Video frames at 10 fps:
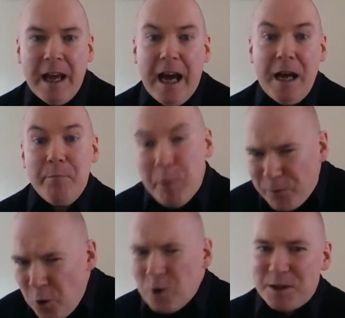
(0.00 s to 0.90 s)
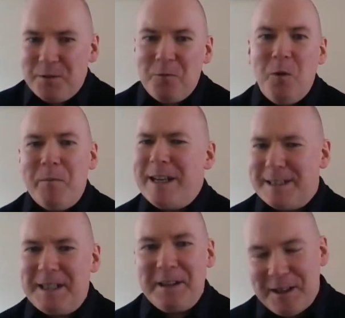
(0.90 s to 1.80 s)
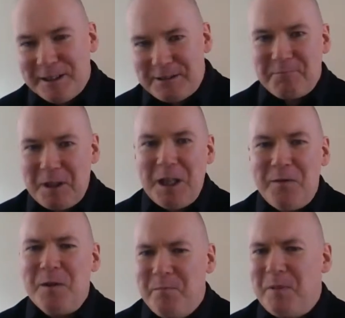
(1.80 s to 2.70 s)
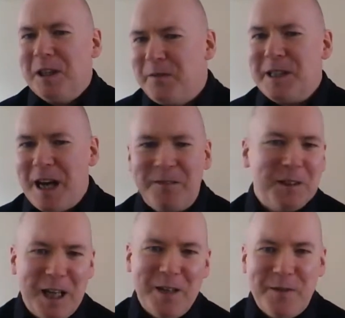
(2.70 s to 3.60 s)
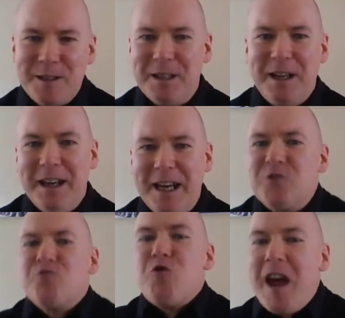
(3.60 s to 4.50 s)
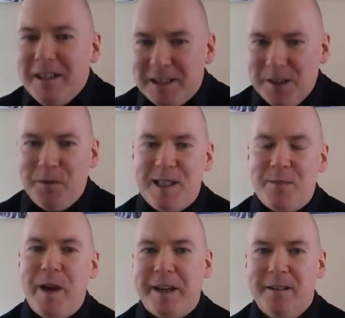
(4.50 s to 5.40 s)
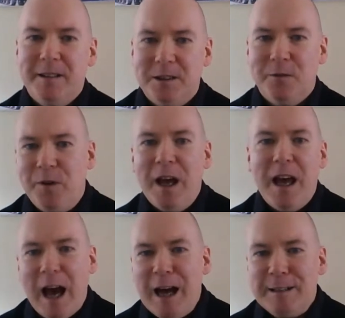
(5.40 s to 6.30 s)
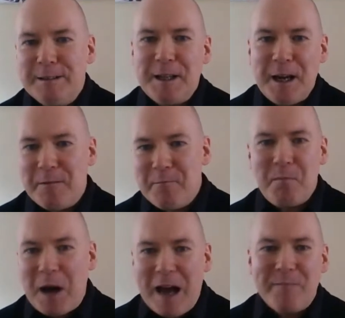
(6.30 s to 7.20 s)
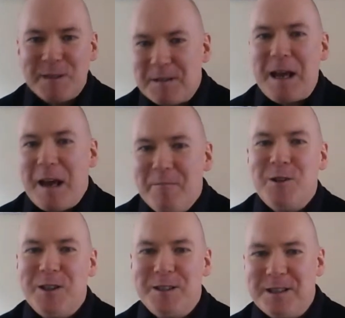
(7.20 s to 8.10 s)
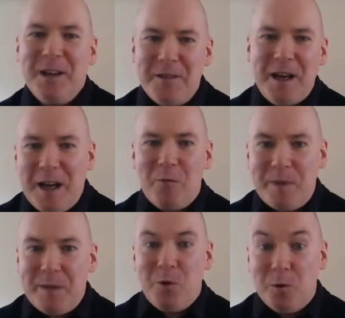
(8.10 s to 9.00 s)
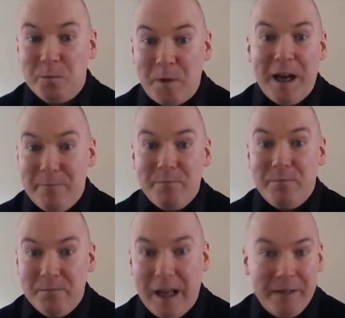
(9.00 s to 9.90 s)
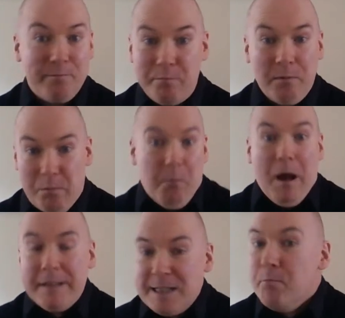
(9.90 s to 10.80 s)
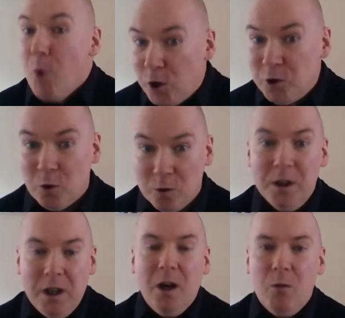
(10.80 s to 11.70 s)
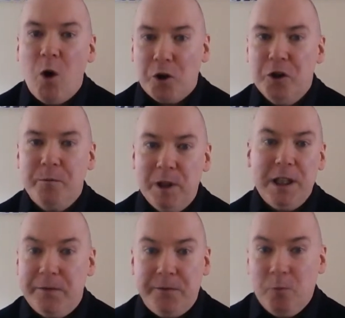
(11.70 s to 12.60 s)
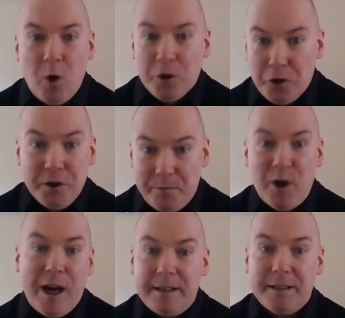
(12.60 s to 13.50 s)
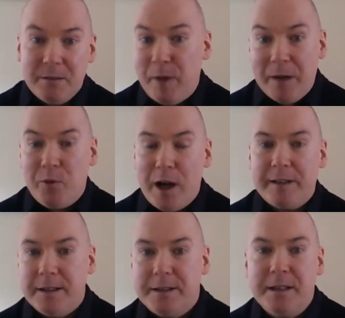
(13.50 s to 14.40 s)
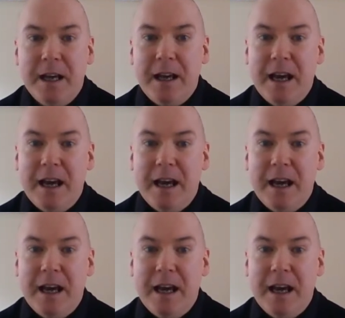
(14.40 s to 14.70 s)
But of course, one might say that even belief in the afterlife is relatively speculative, and perhaps it's the images that help people at least model what good belief, what good practice and bad practice